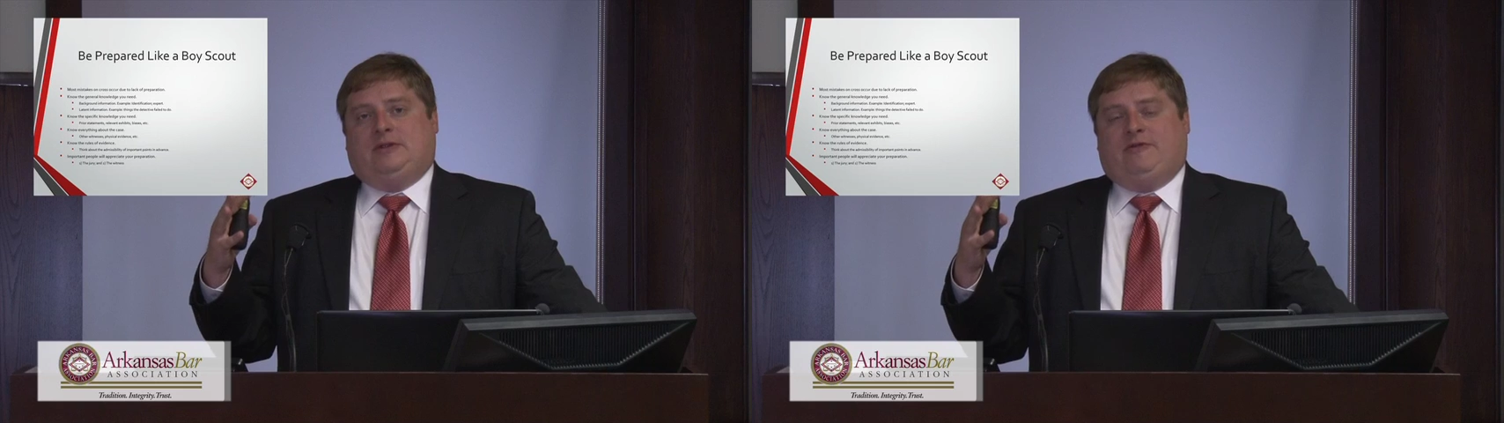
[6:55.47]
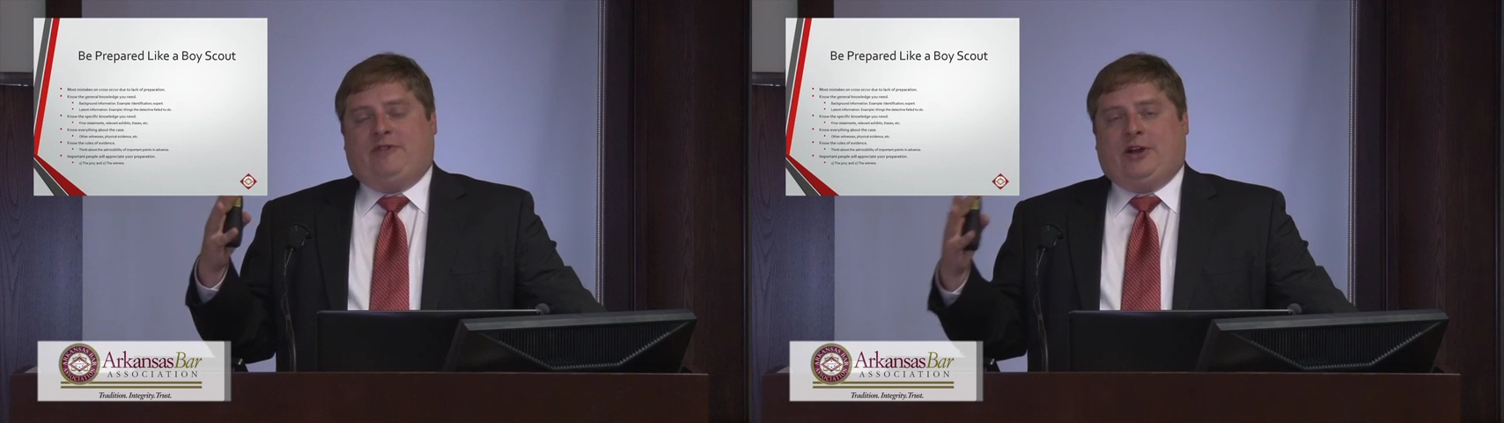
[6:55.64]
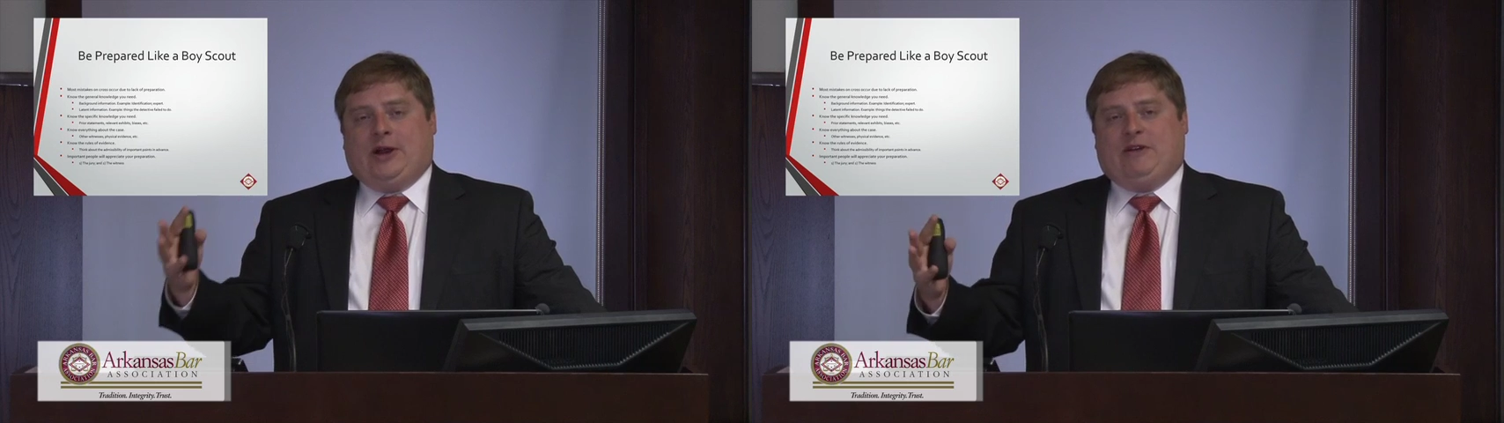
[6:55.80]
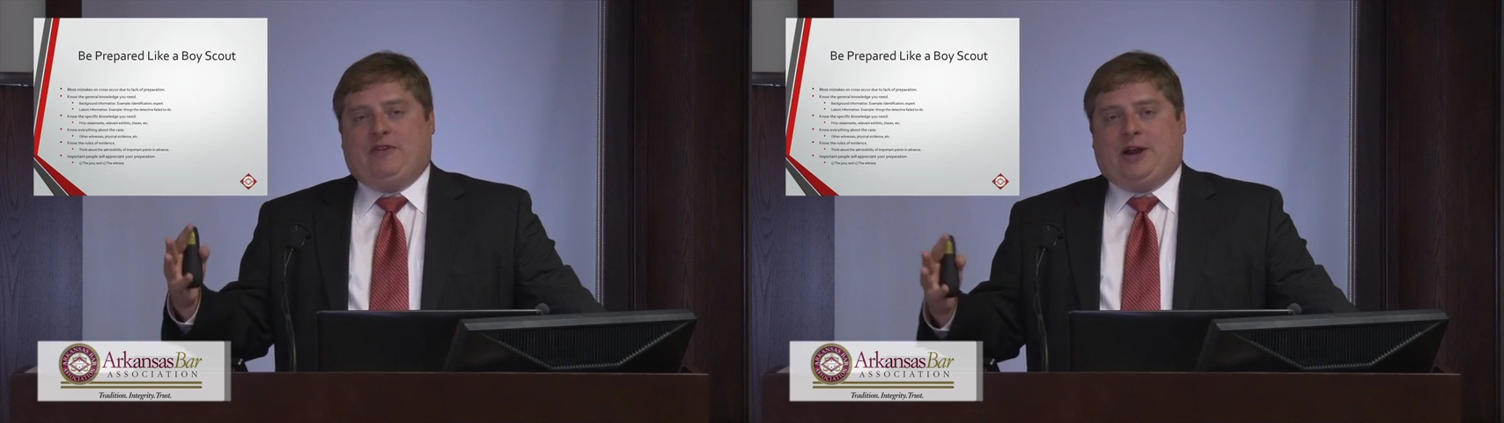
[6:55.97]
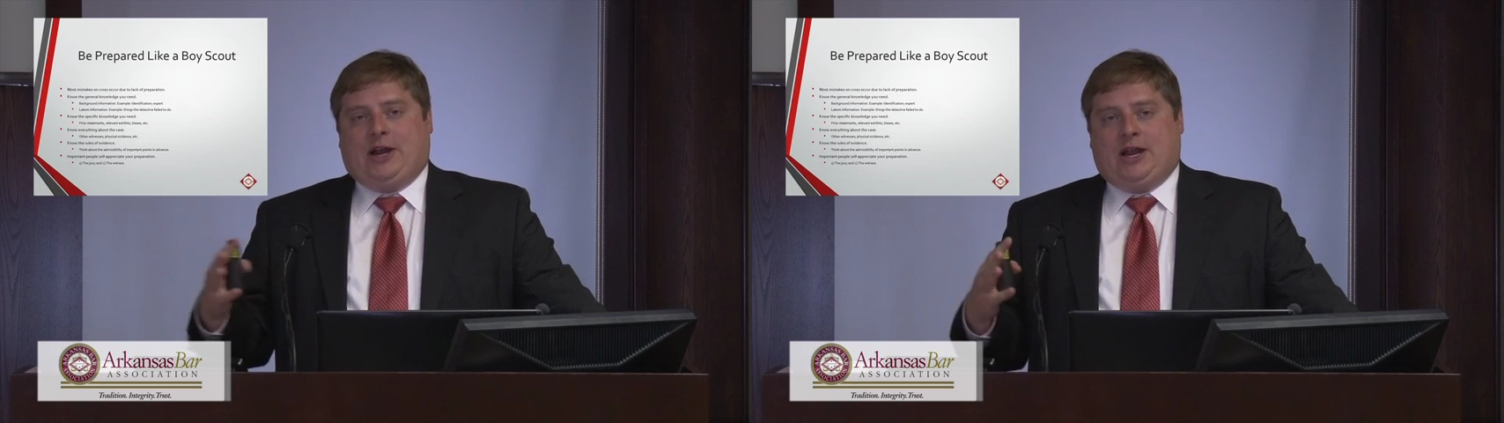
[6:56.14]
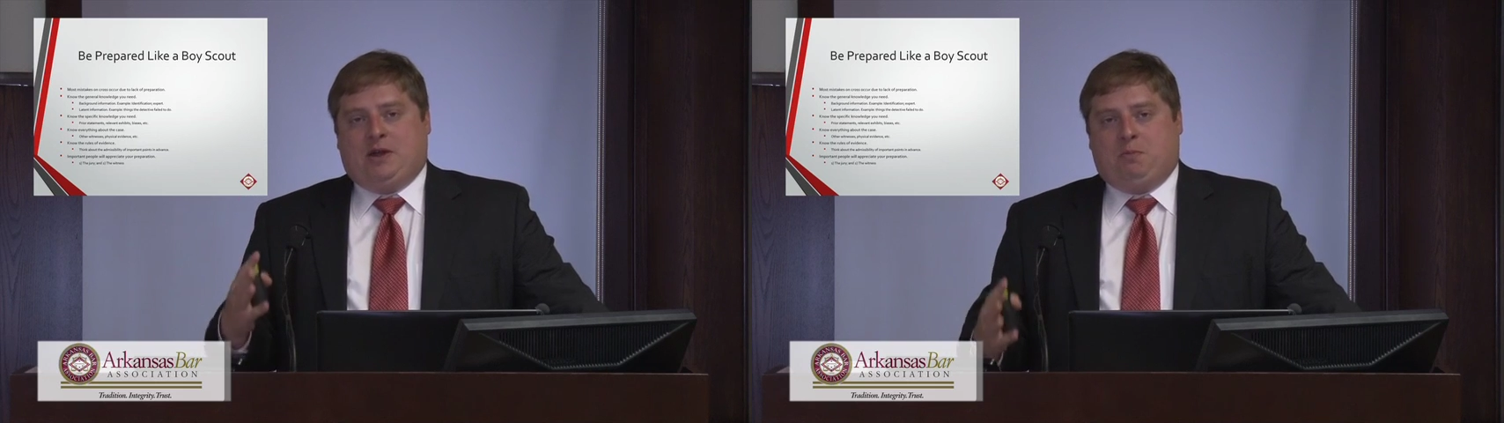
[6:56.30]
Very,
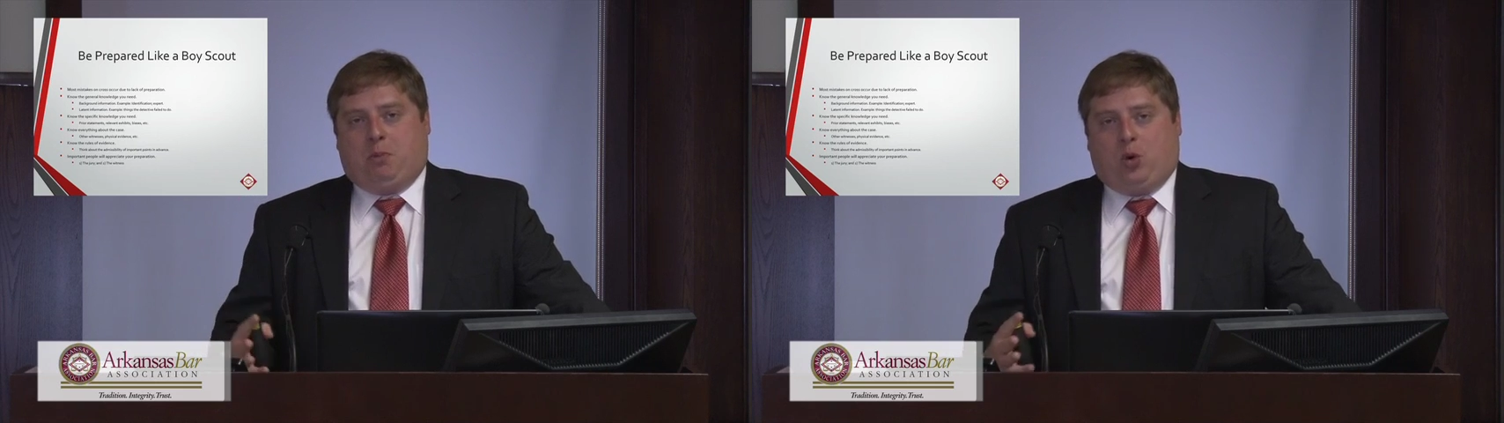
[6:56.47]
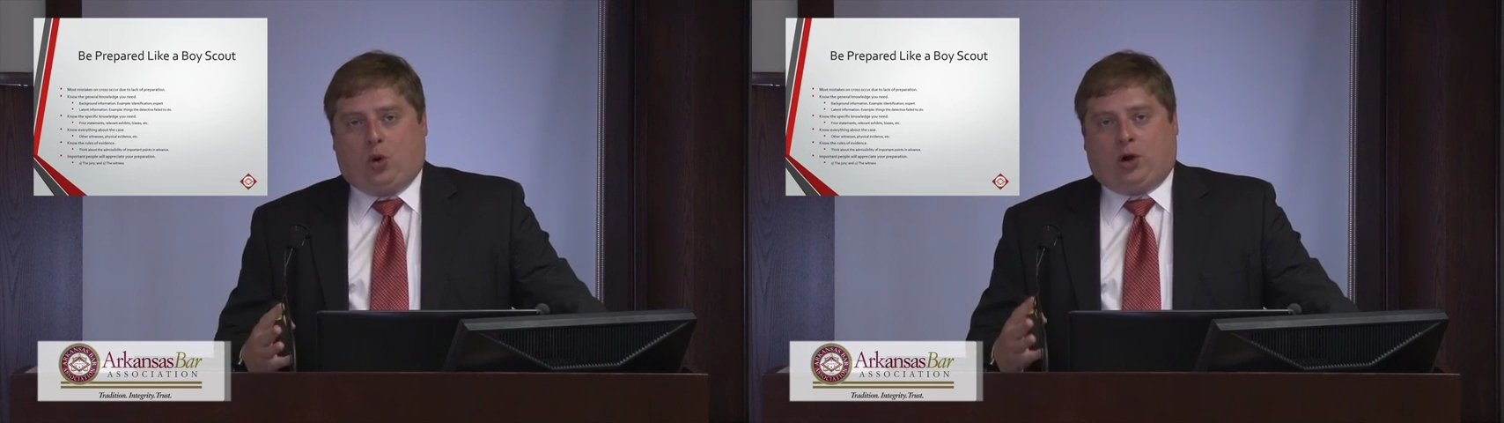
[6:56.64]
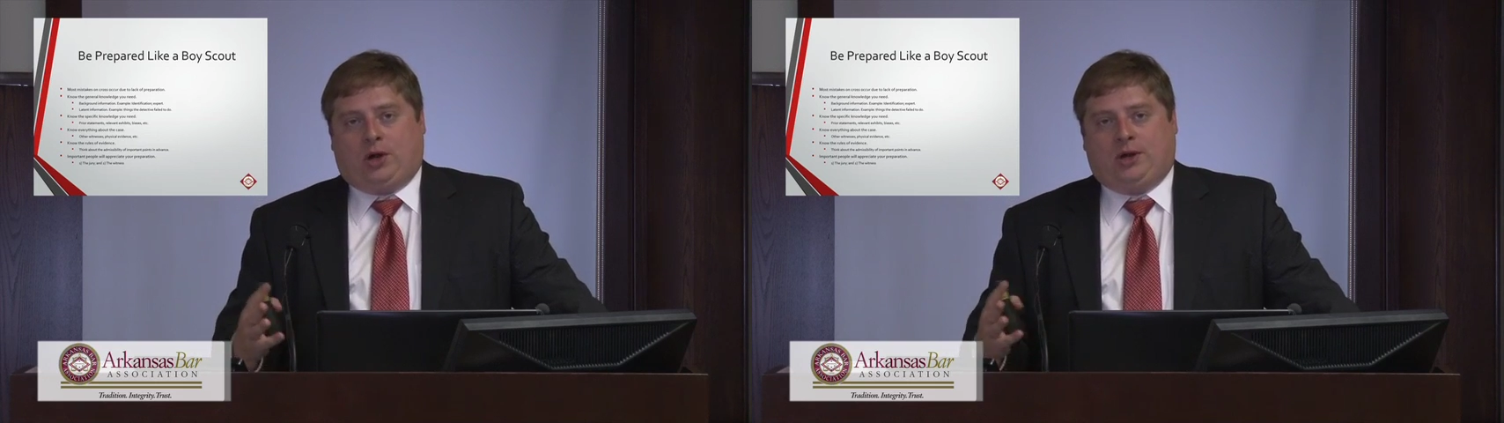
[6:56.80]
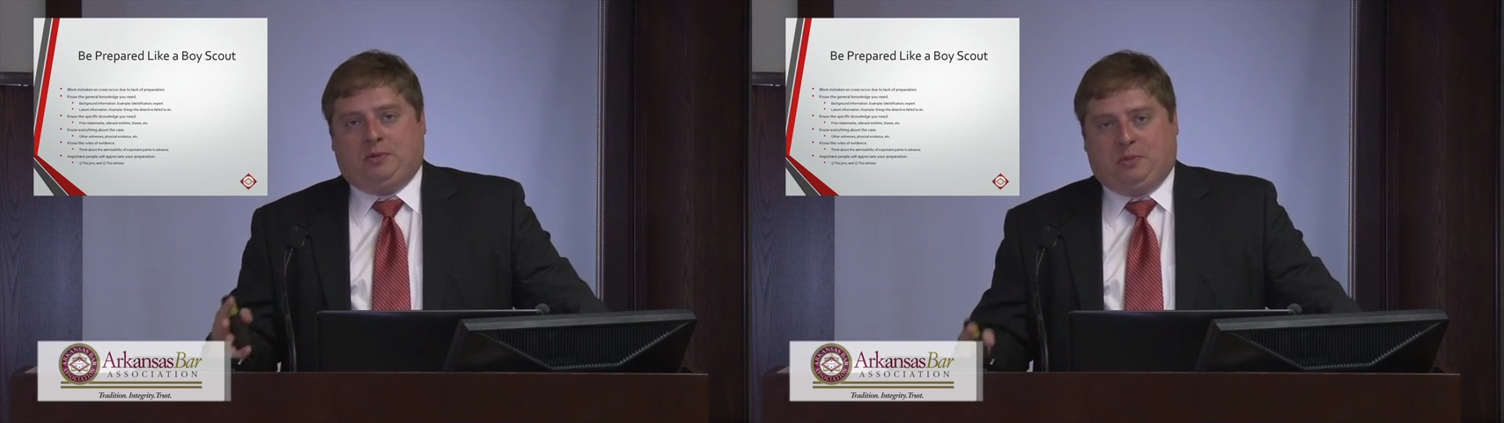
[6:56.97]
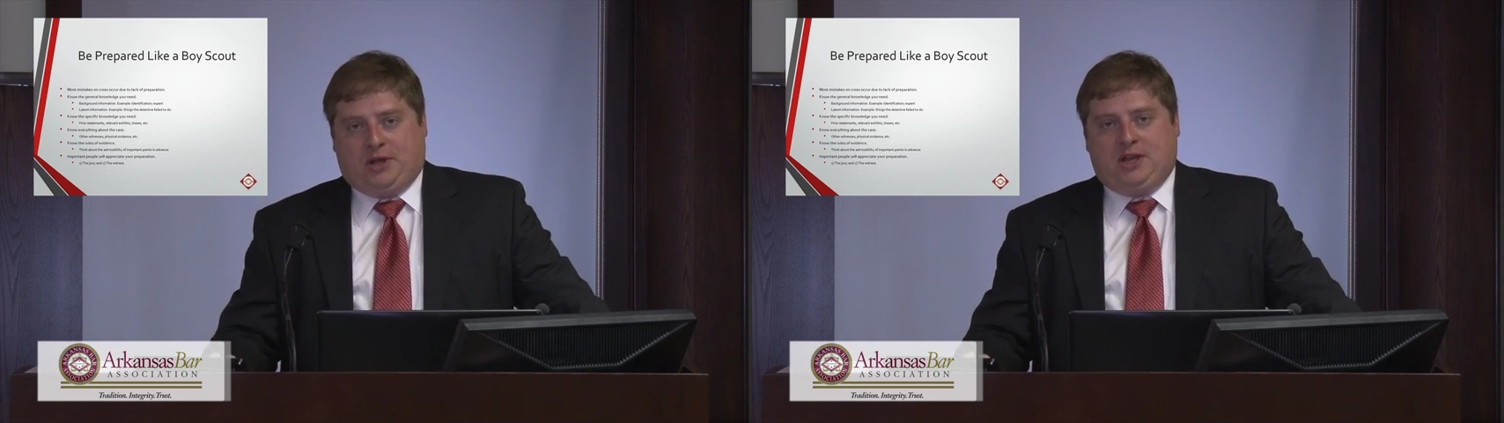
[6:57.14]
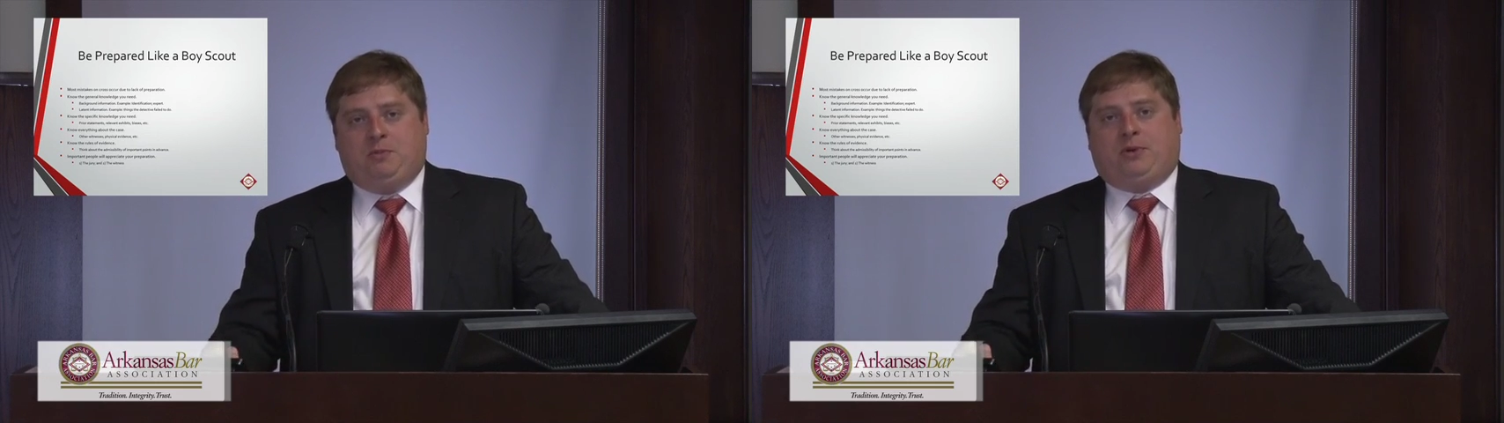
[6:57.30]
very important
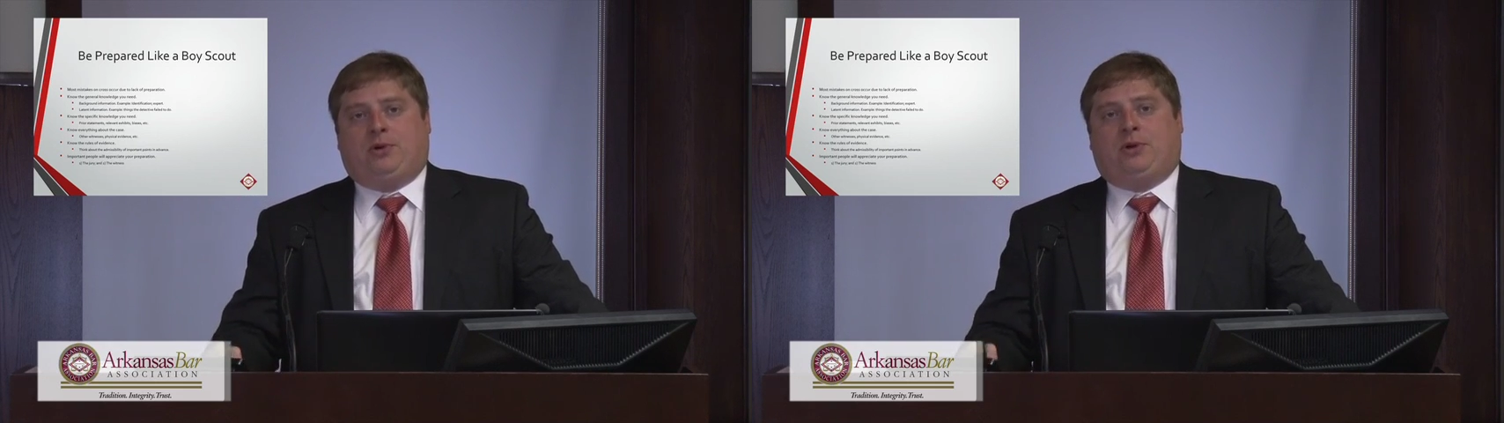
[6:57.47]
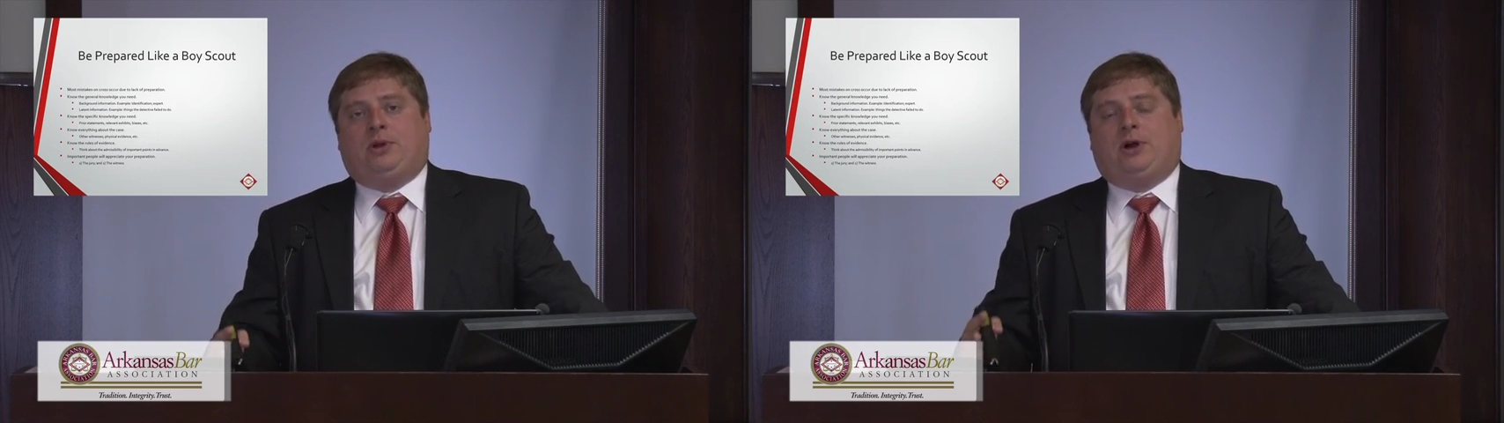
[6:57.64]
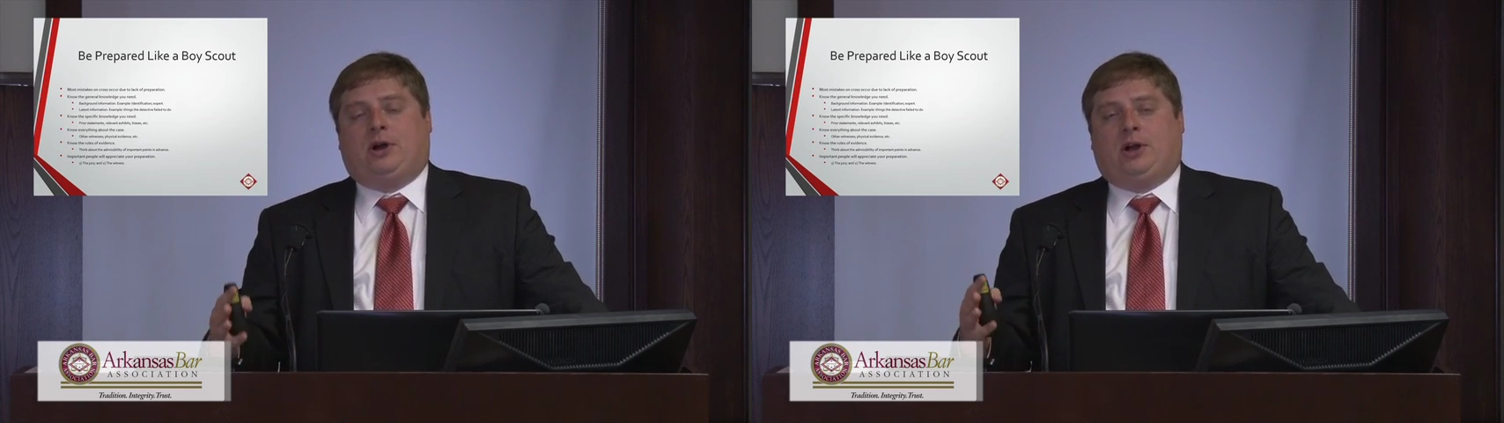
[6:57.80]
people